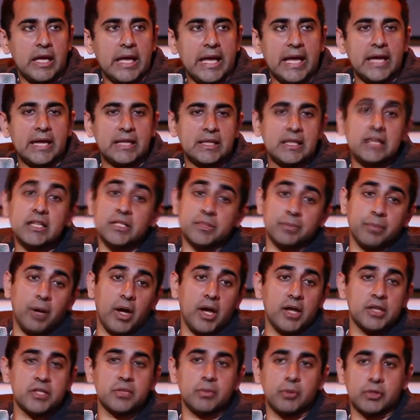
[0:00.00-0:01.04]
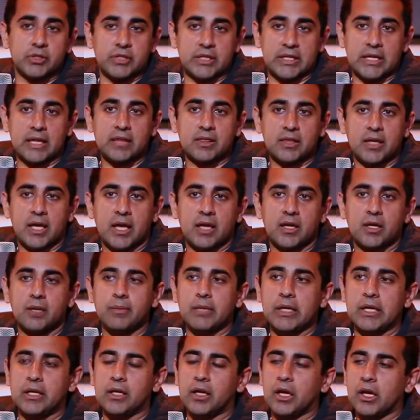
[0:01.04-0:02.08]
And I think it's possible to get that. I
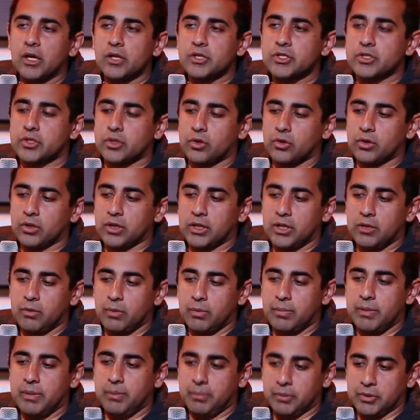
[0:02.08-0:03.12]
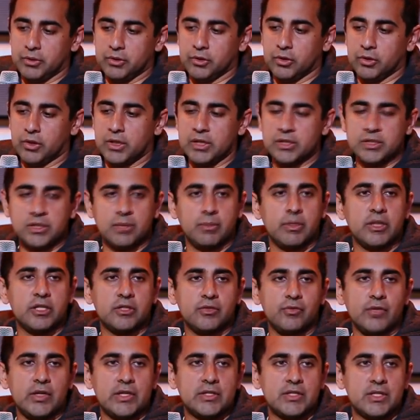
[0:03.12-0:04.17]
mean, certainly when people look at somebody's
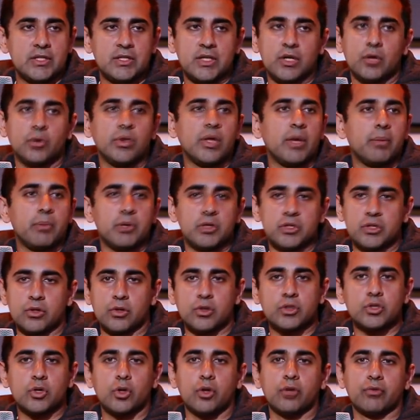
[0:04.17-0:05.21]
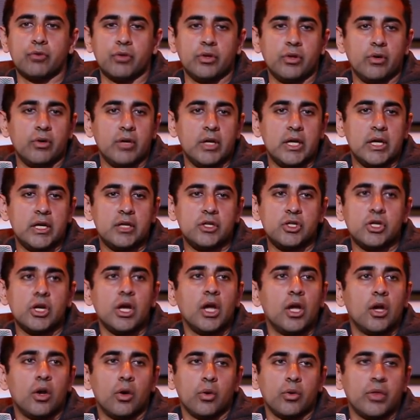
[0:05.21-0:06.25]
face, they say, oh, that person looks old for their age,
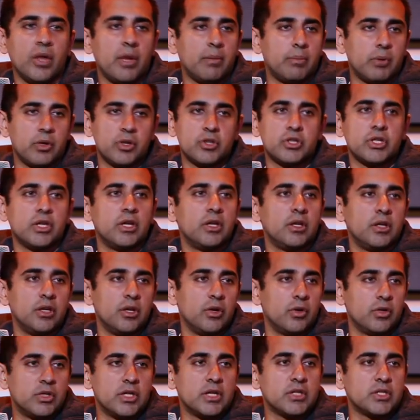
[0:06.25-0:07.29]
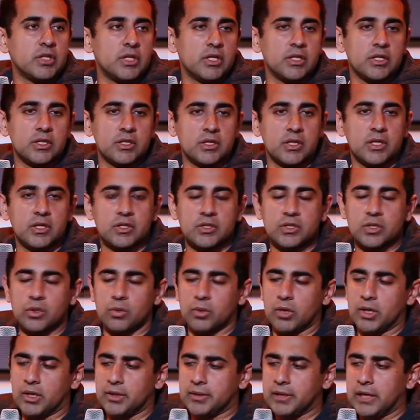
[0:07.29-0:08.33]
or that person, you know, doesn't, and so
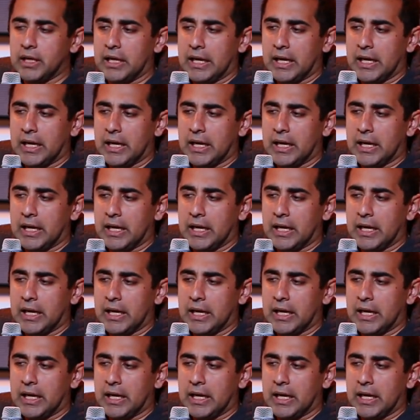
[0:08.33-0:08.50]
on.